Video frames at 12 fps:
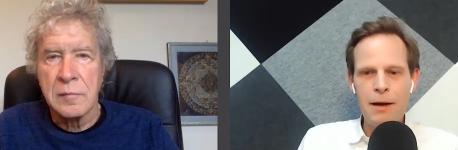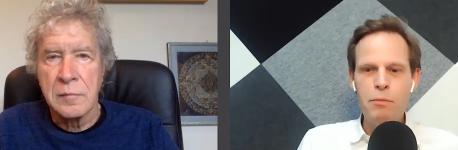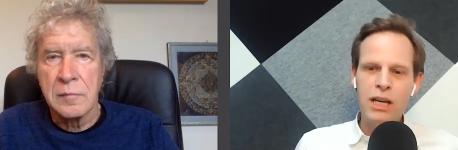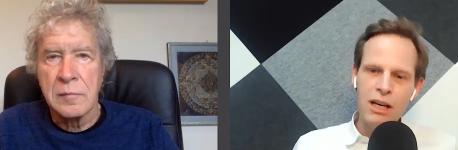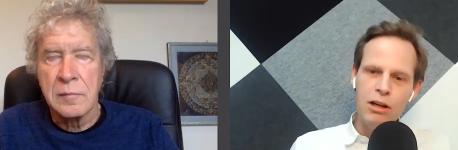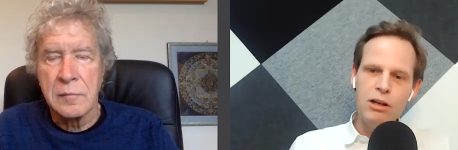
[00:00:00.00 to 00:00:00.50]
Speaker 1: and we
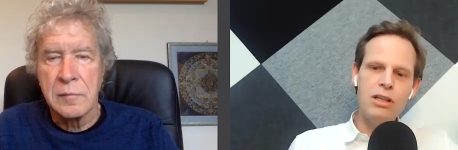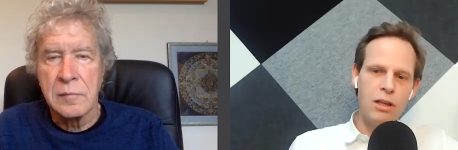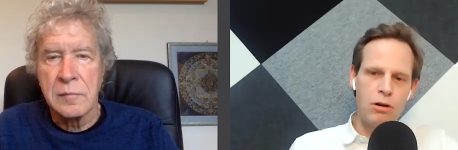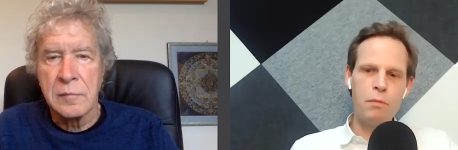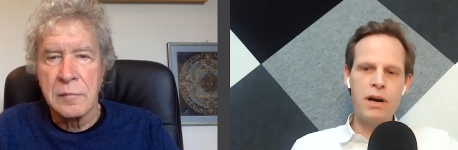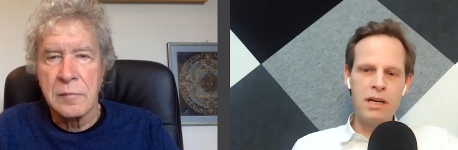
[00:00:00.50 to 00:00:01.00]
can look to the
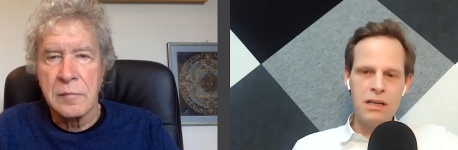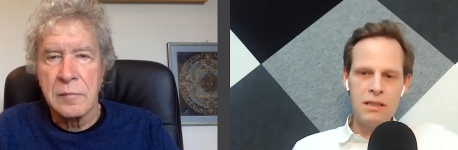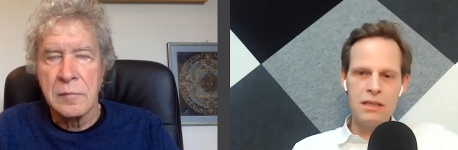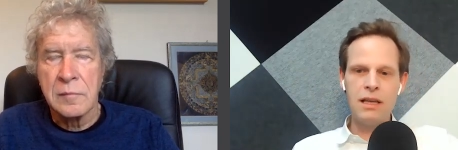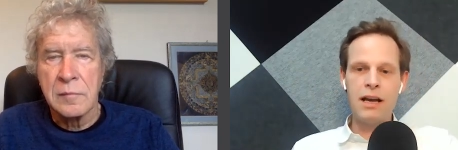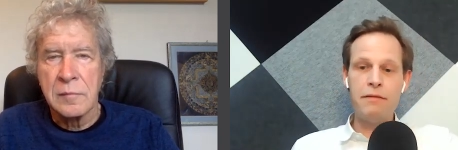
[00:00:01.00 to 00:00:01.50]
corporations
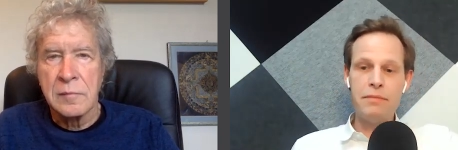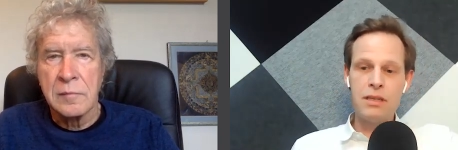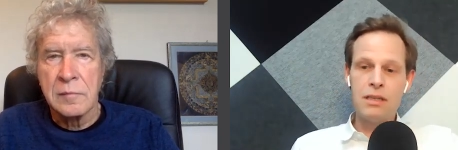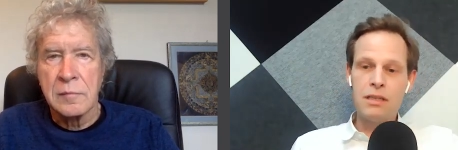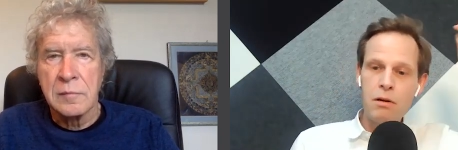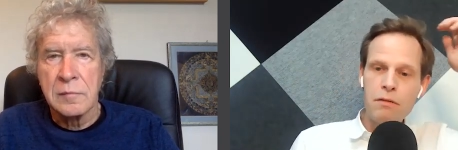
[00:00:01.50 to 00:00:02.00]
and the governments
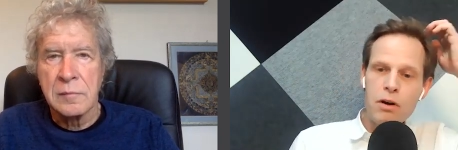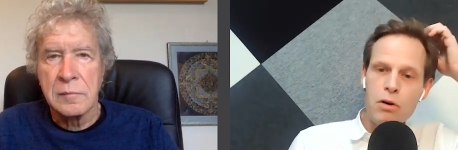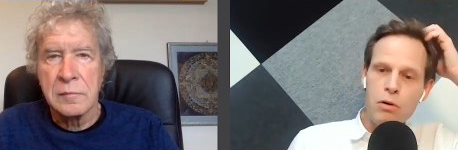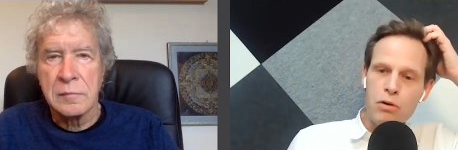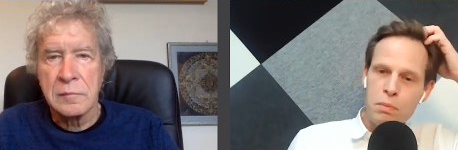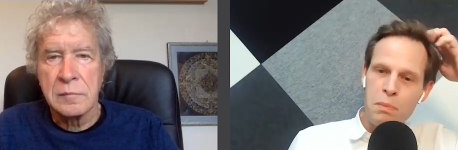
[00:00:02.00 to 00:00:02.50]
and so on, of
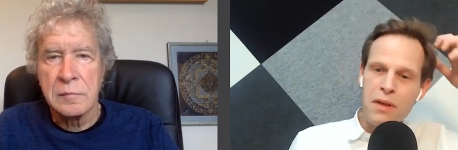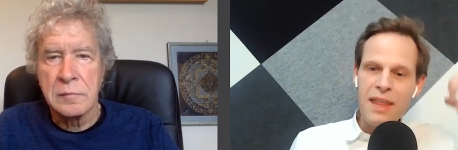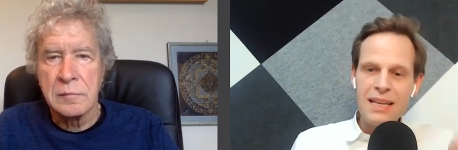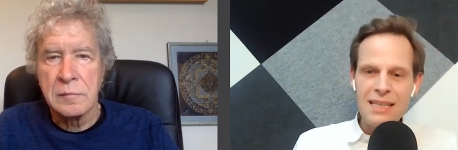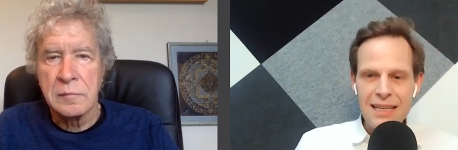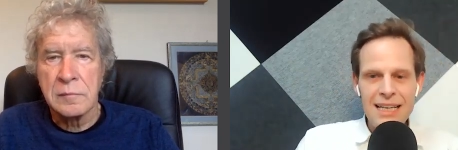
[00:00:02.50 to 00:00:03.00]
course, but
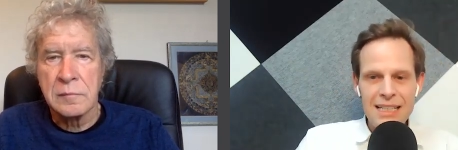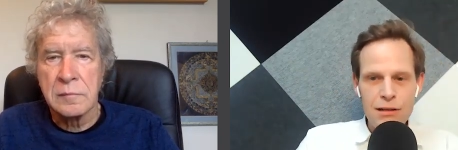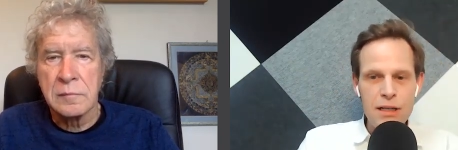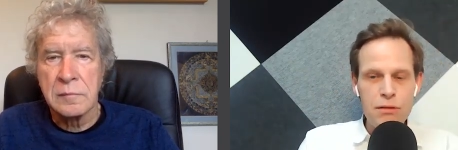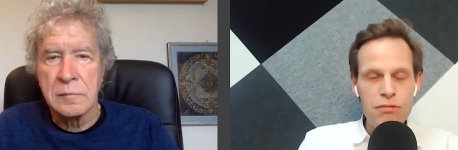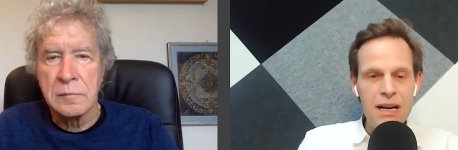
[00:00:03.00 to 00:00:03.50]
it's
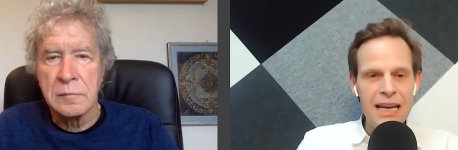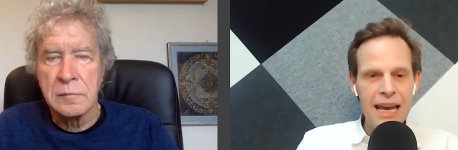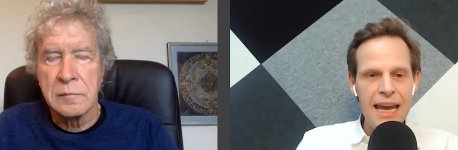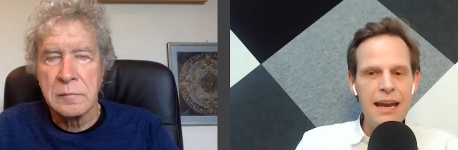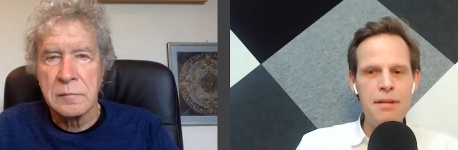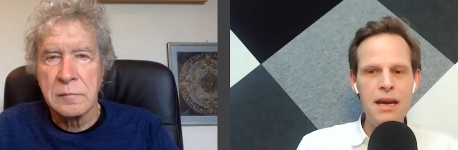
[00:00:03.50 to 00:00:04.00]
it's really
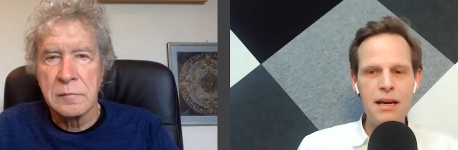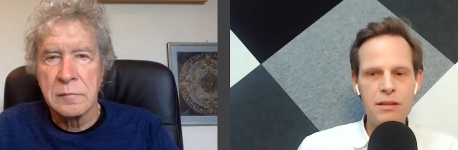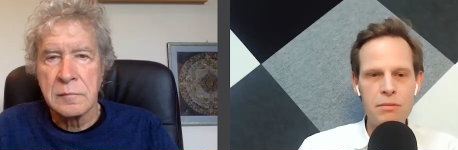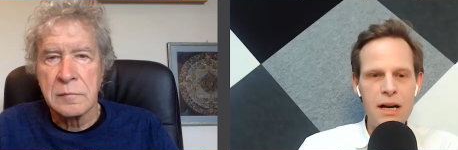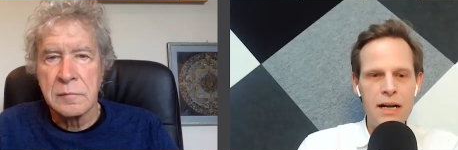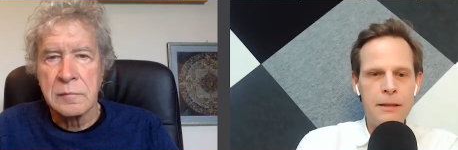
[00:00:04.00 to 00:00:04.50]
in me as
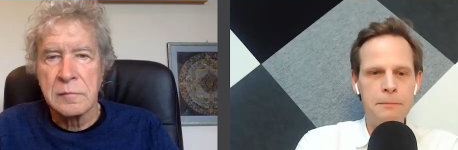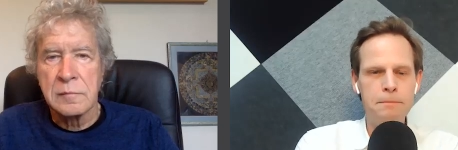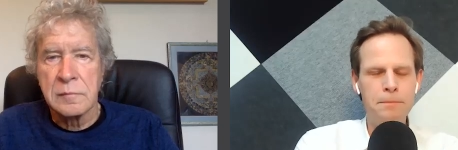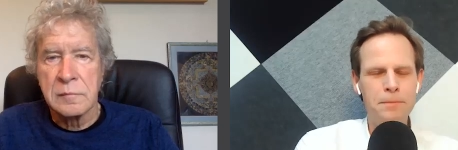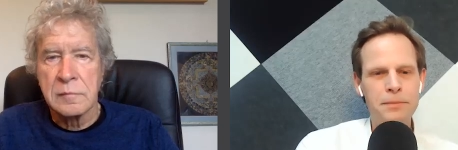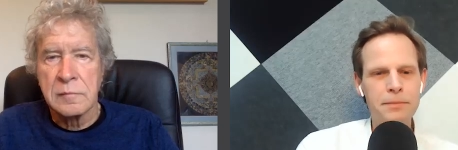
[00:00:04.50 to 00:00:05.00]
well.
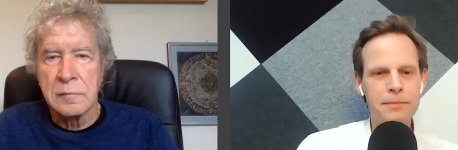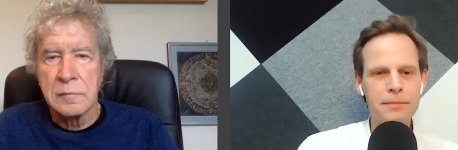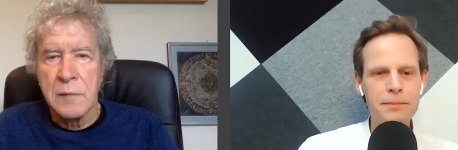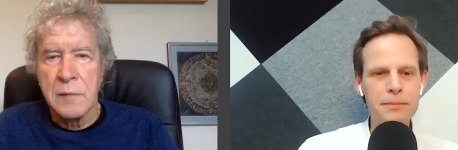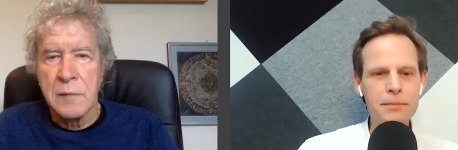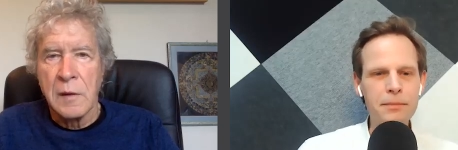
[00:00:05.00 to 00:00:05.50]

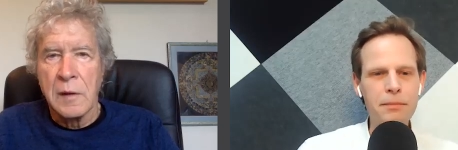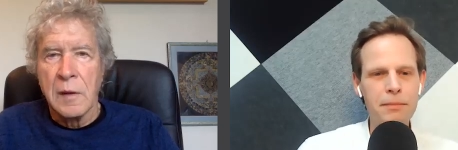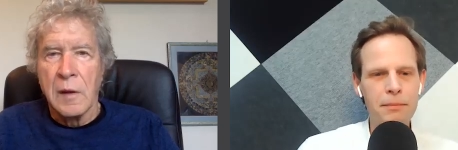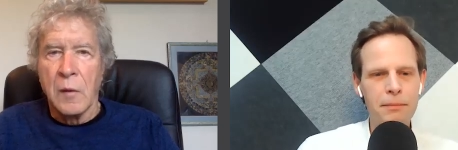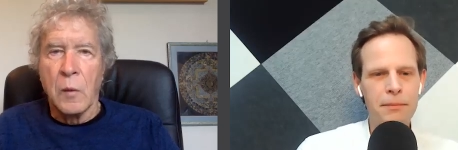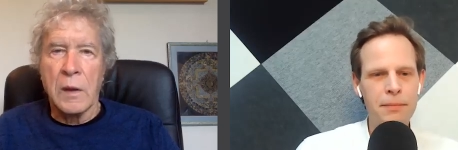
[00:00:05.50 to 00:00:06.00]

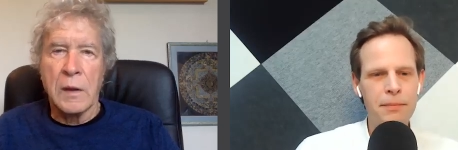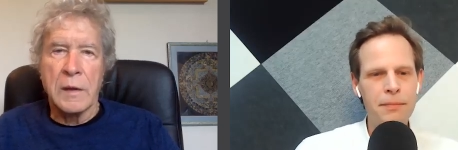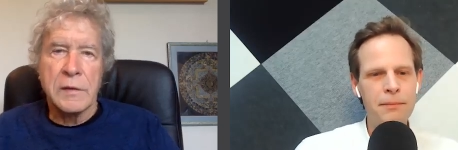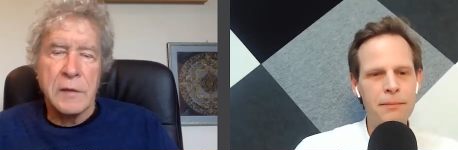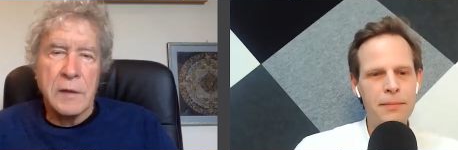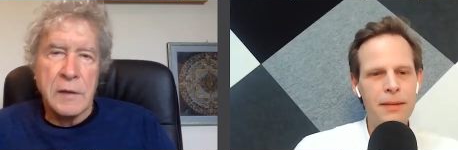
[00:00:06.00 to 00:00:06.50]
Speaker 2: Well,
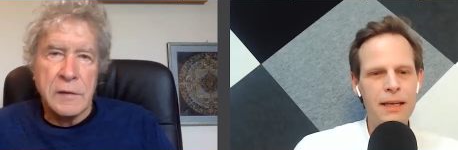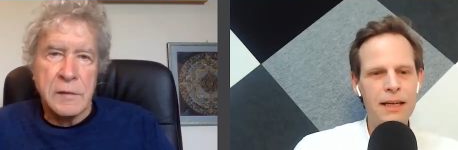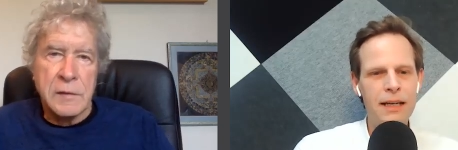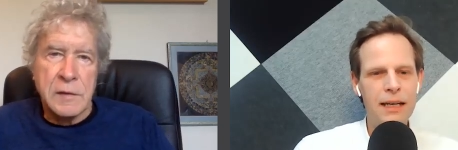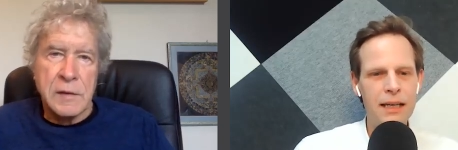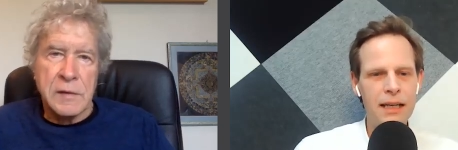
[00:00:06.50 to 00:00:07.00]
it's it's
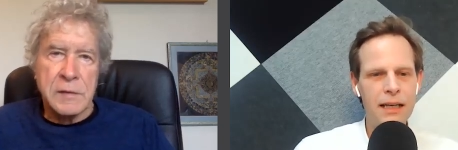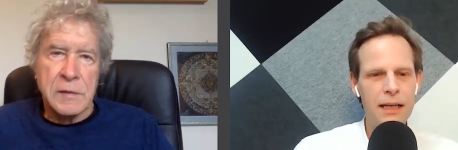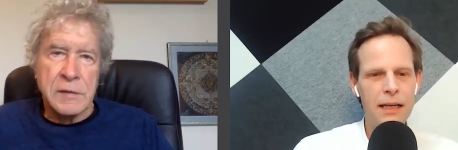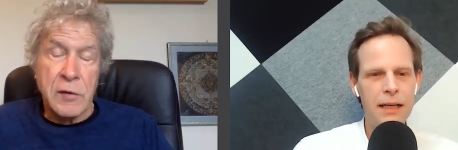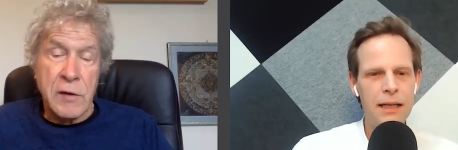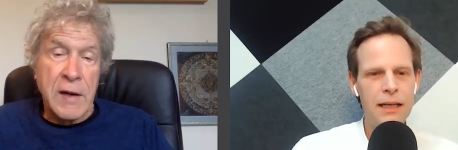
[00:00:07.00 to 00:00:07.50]
it's a
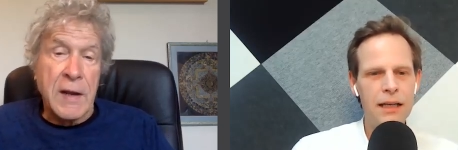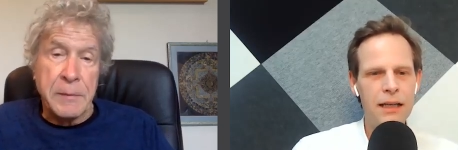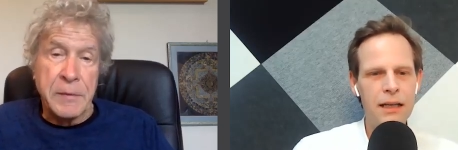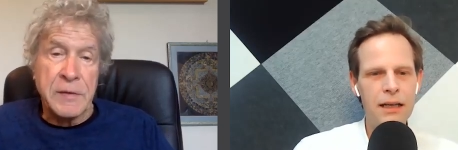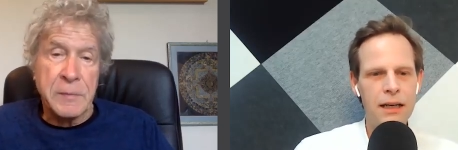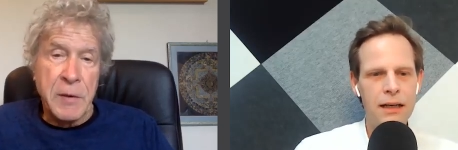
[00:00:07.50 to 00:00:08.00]
trap.
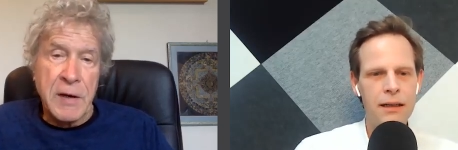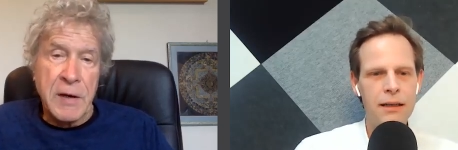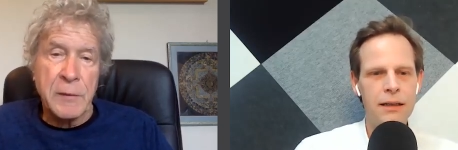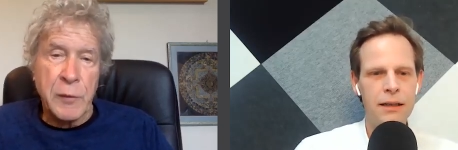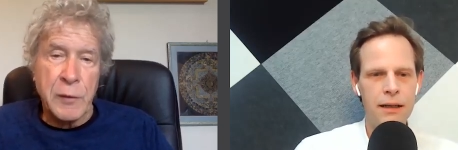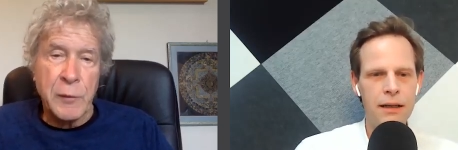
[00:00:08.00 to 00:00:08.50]
It's part
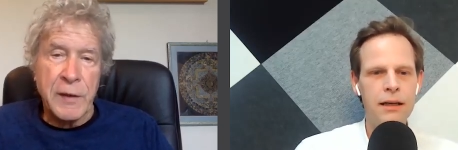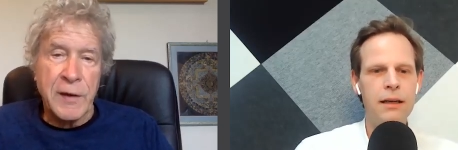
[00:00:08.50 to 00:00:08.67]
of what we are.